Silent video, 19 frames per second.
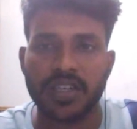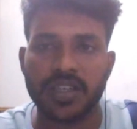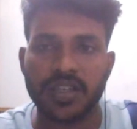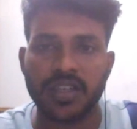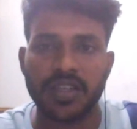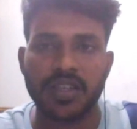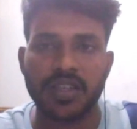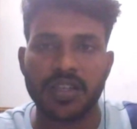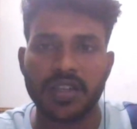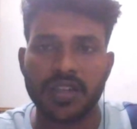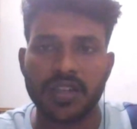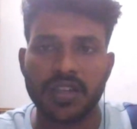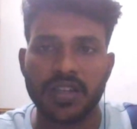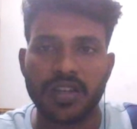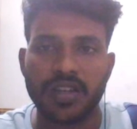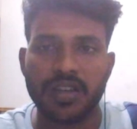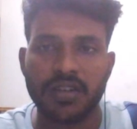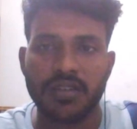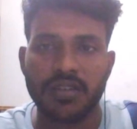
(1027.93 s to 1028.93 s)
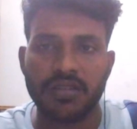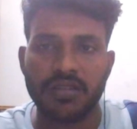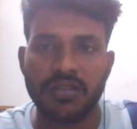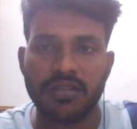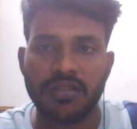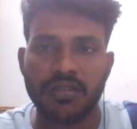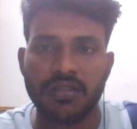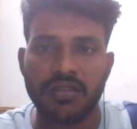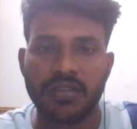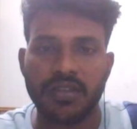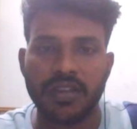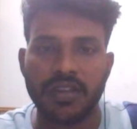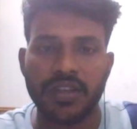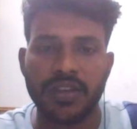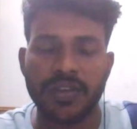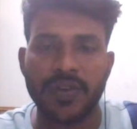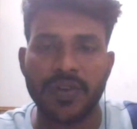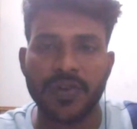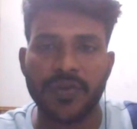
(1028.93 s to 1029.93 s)
it will have some distortion
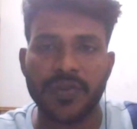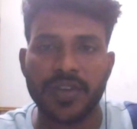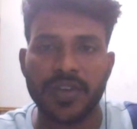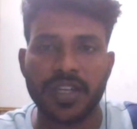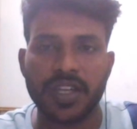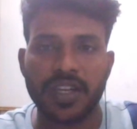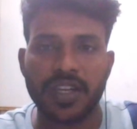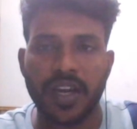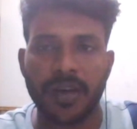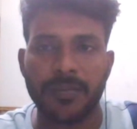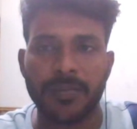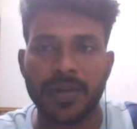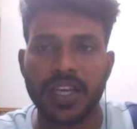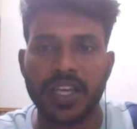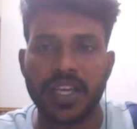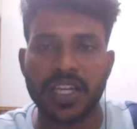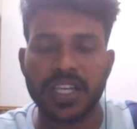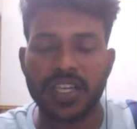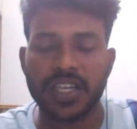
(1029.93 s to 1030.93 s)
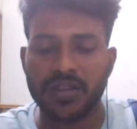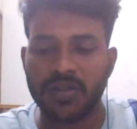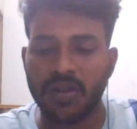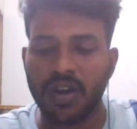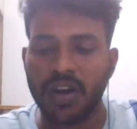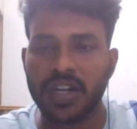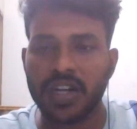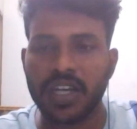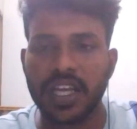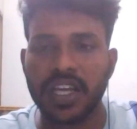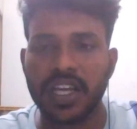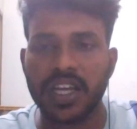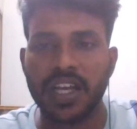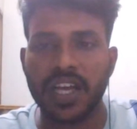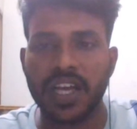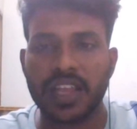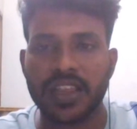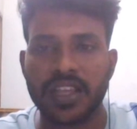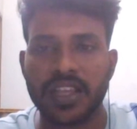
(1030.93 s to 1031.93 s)
and some all the things will be happen sir
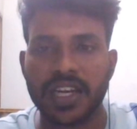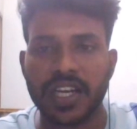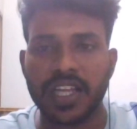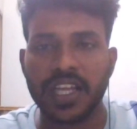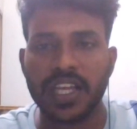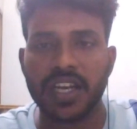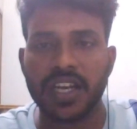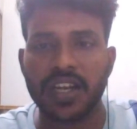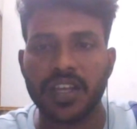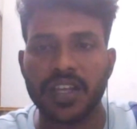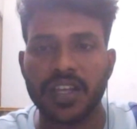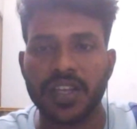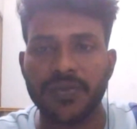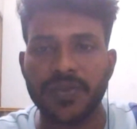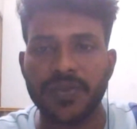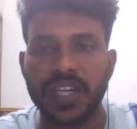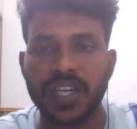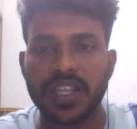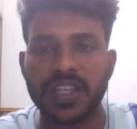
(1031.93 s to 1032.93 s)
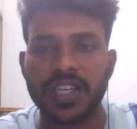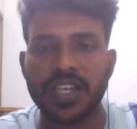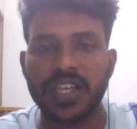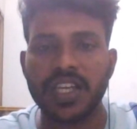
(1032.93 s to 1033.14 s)
when we take the instrument.